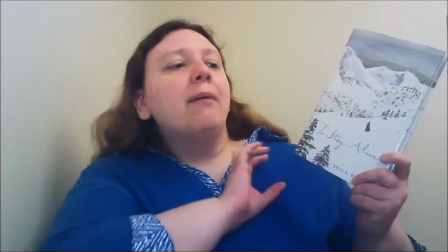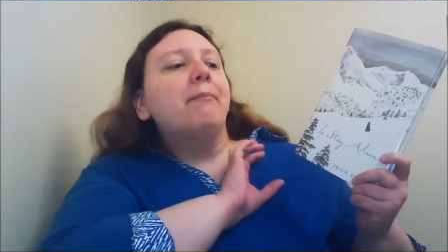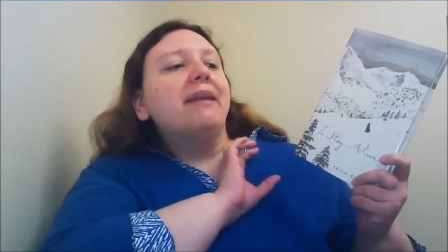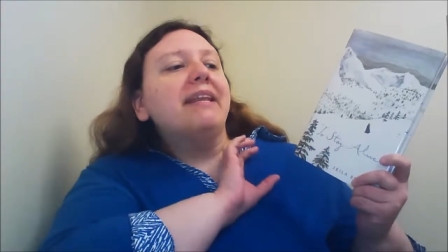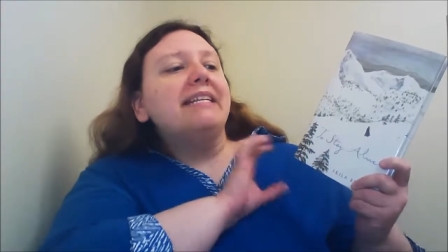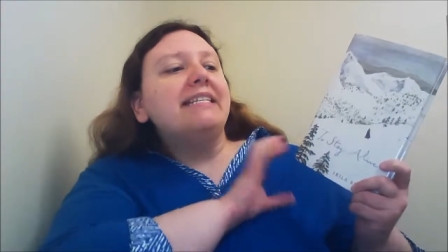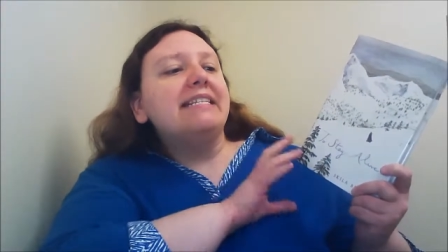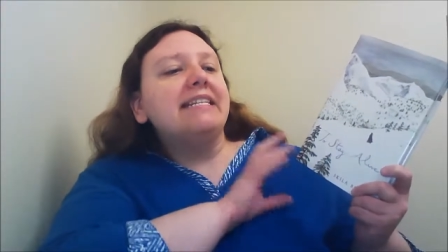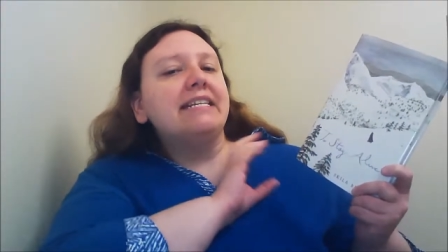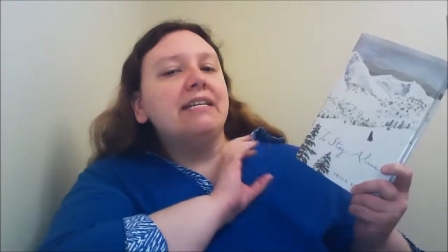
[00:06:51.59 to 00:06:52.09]

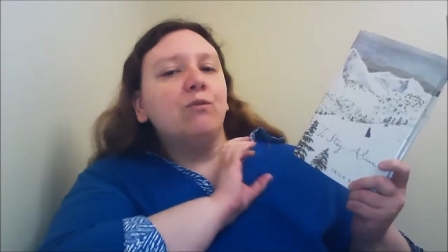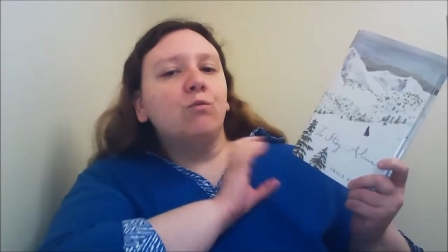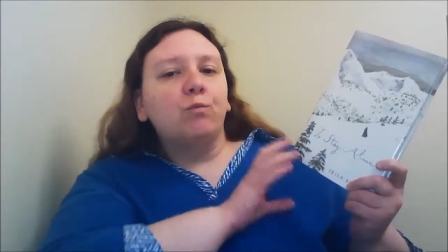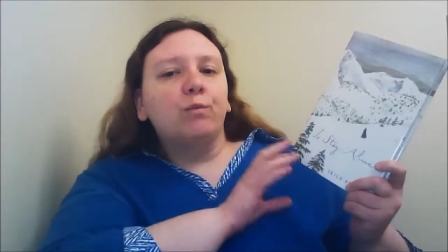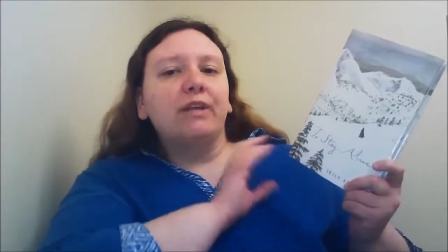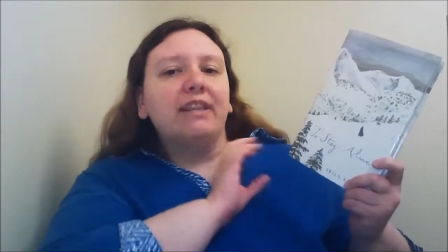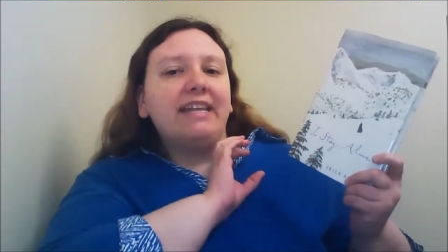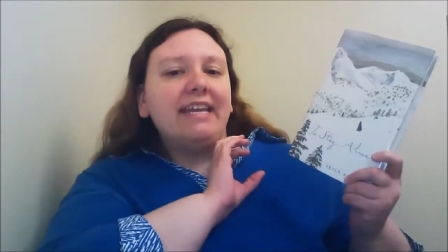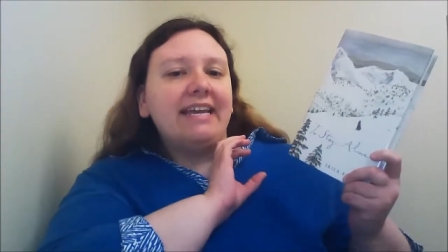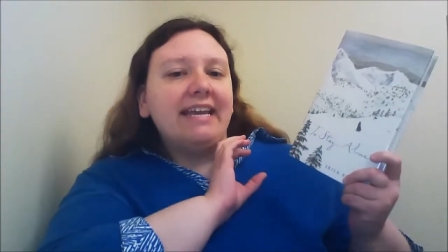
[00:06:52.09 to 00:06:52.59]
but I
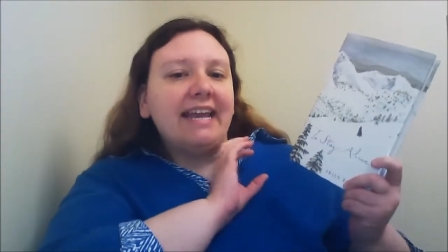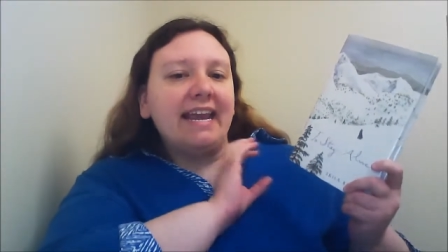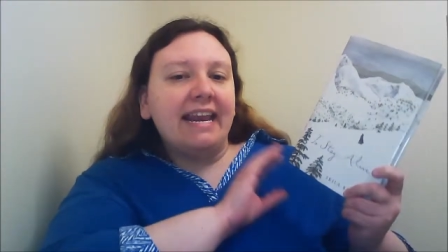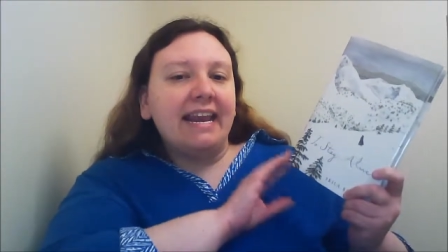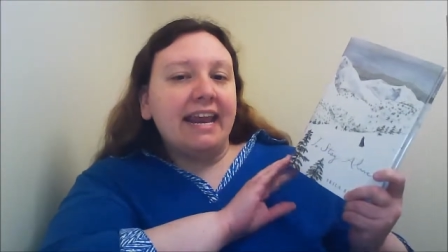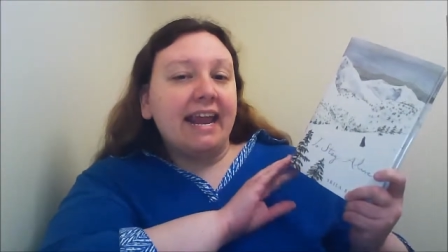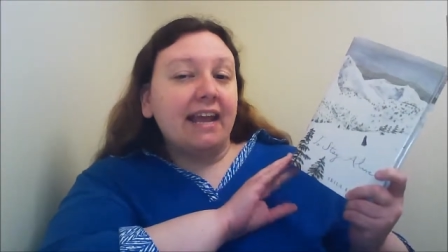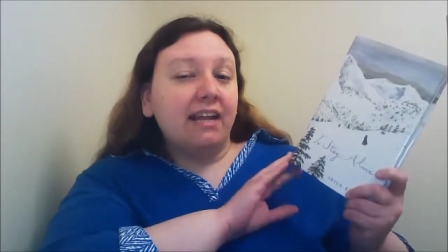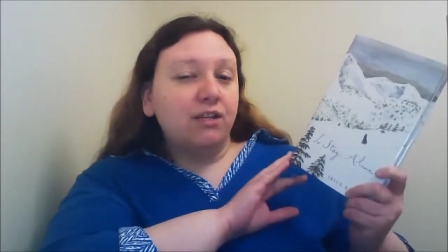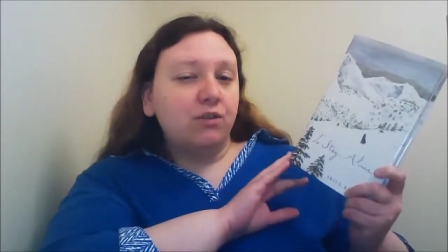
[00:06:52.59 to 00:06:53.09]
didn't really
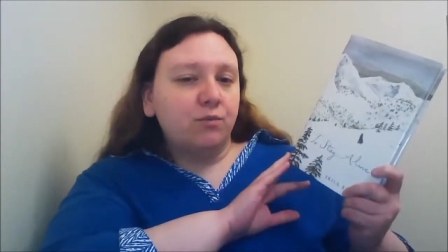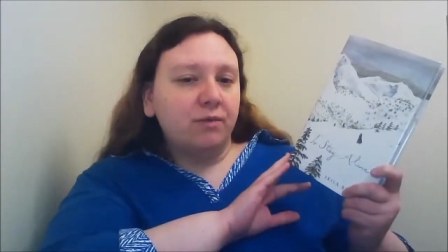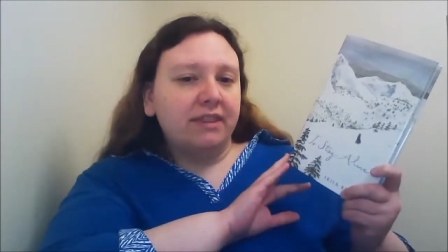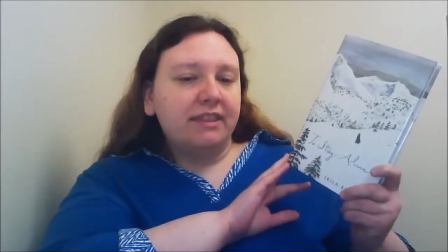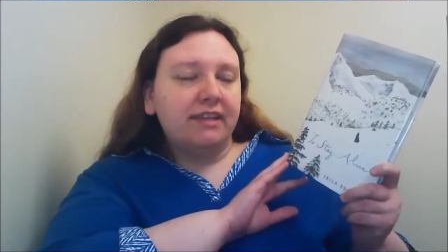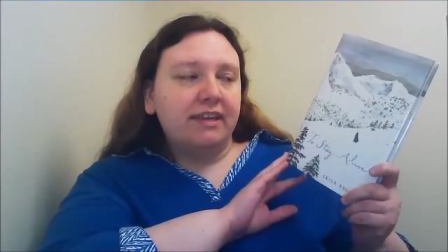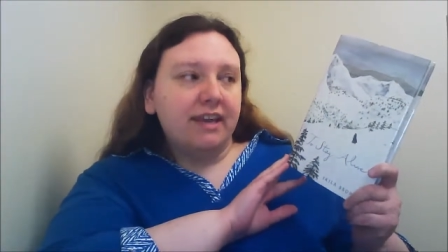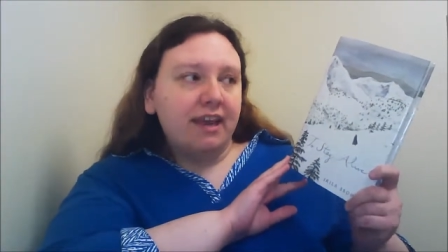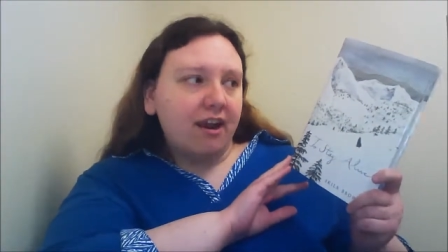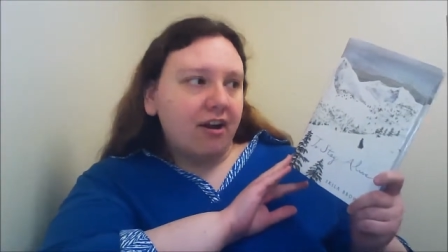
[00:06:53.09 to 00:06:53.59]
connect
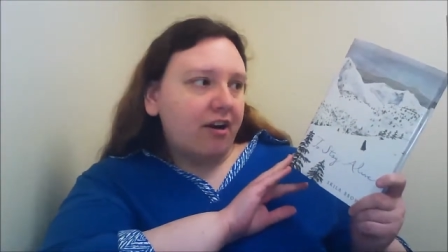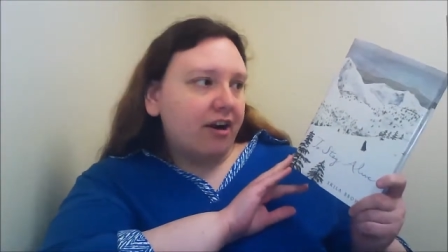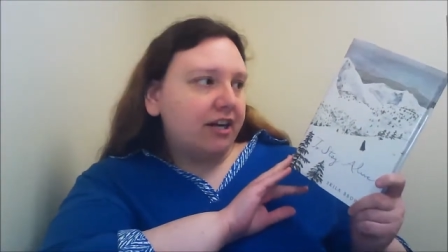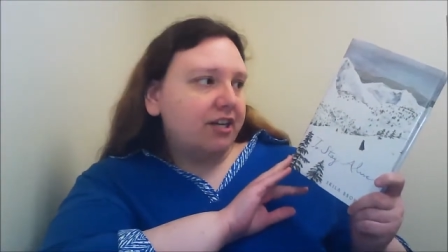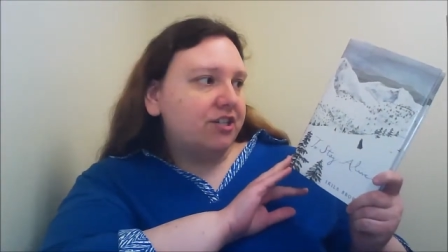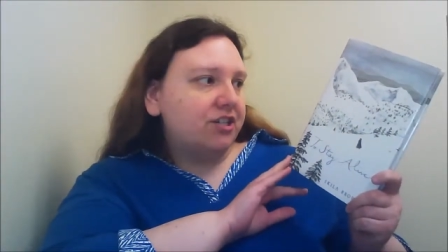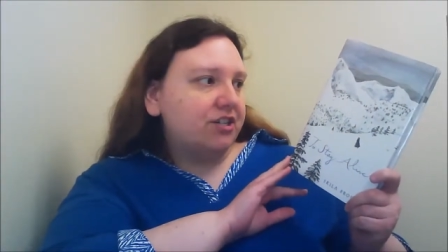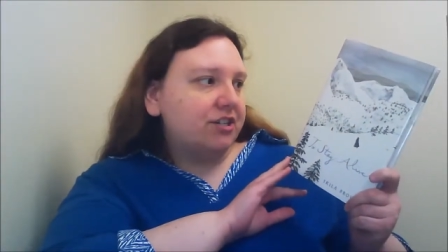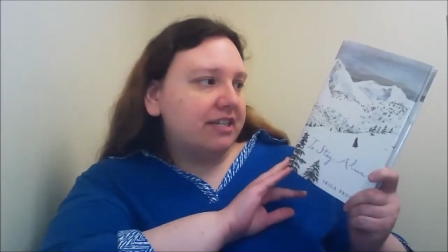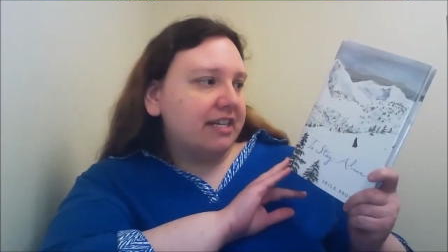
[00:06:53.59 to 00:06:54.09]
with the
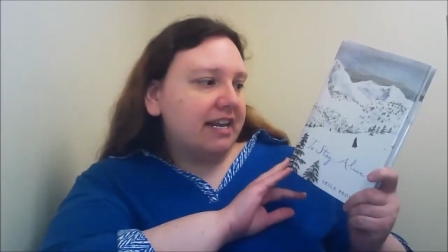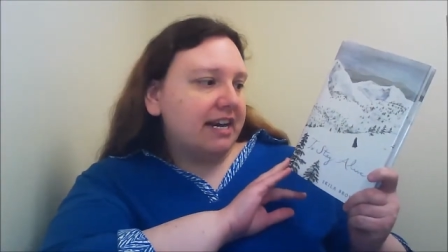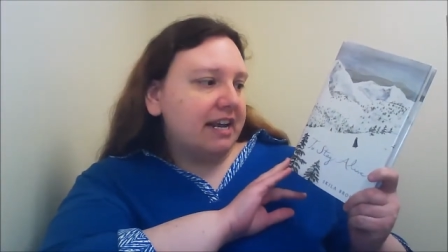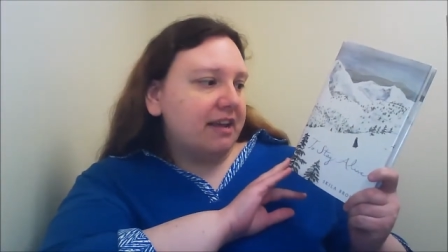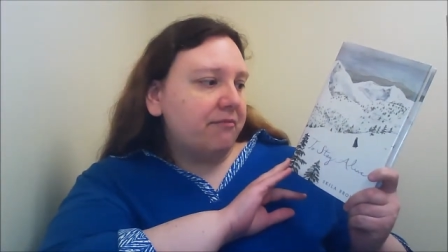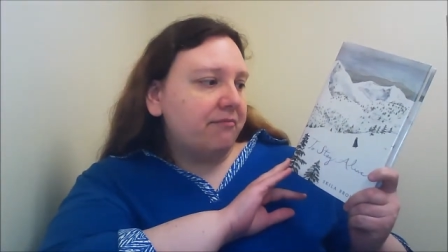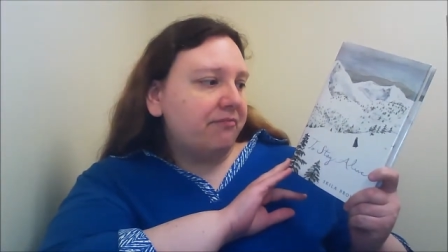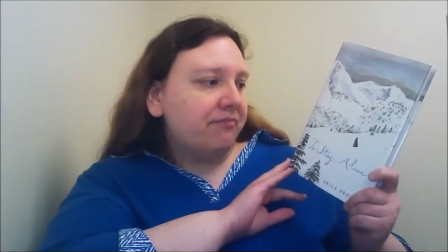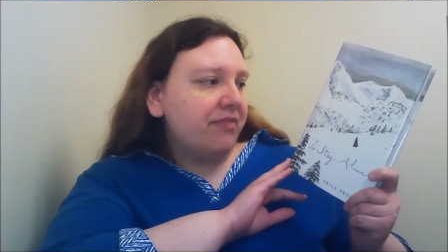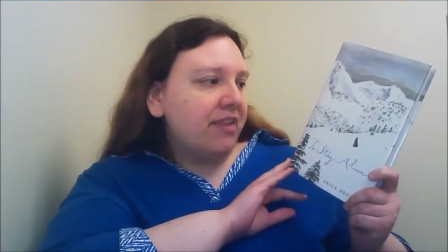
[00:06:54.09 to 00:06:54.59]
characters in
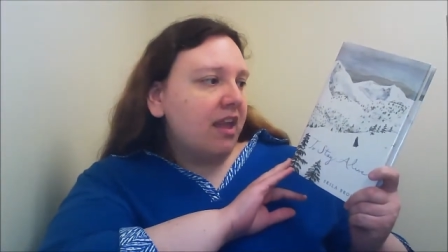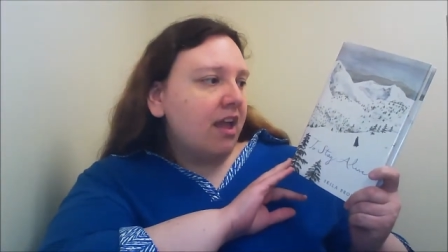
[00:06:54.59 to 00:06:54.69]
it.